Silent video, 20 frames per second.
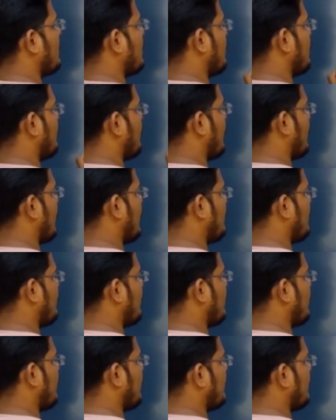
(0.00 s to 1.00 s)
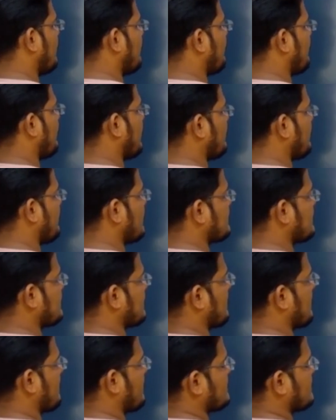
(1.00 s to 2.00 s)
120 previous year
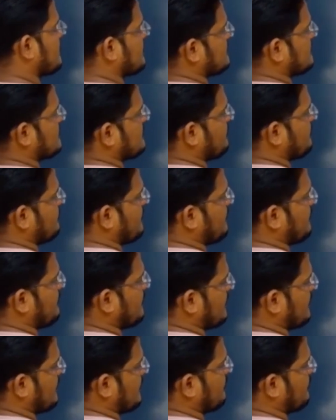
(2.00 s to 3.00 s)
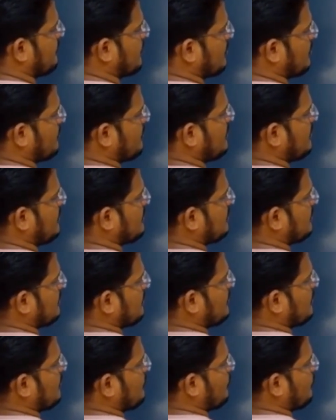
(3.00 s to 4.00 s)
questions of people and environment,
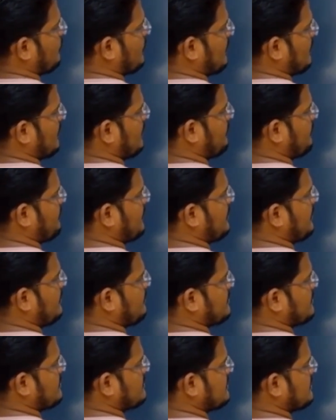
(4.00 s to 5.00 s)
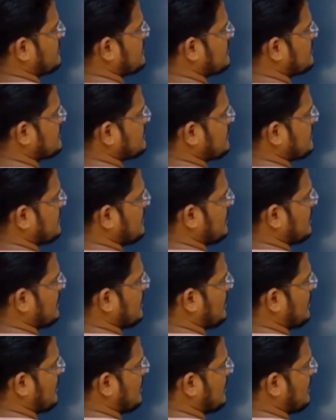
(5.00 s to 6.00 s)
45 questions
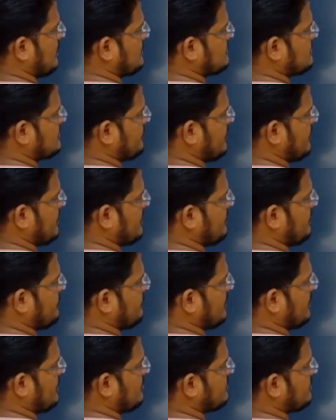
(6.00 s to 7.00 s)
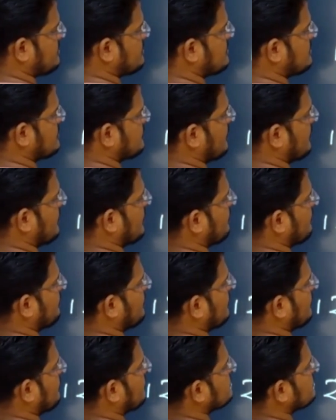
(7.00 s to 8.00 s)
and 75 questions. 45
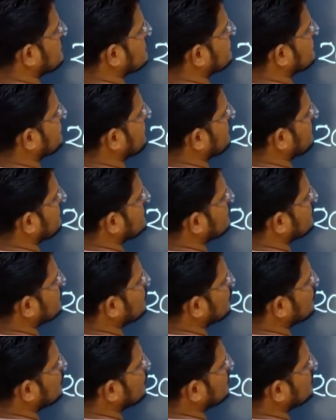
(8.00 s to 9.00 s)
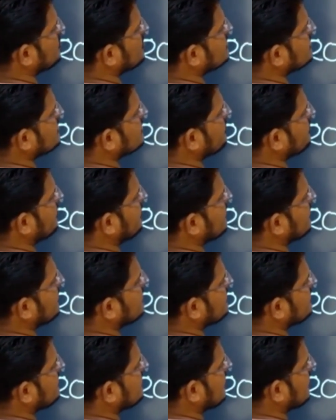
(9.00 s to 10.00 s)
questions from June
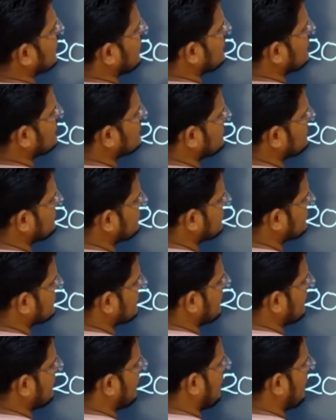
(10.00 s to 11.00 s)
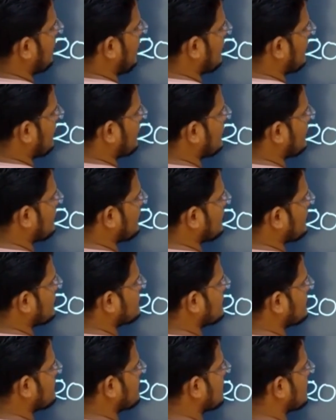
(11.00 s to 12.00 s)
2023, 9 shifts, and in the
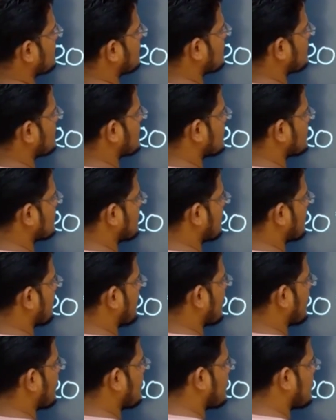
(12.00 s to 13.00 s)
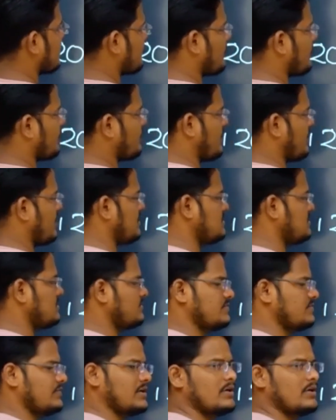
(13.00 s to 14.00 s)
December 2023, 15 shifts,
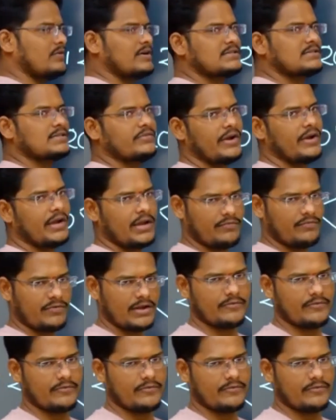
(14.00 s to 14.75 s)
we covered 75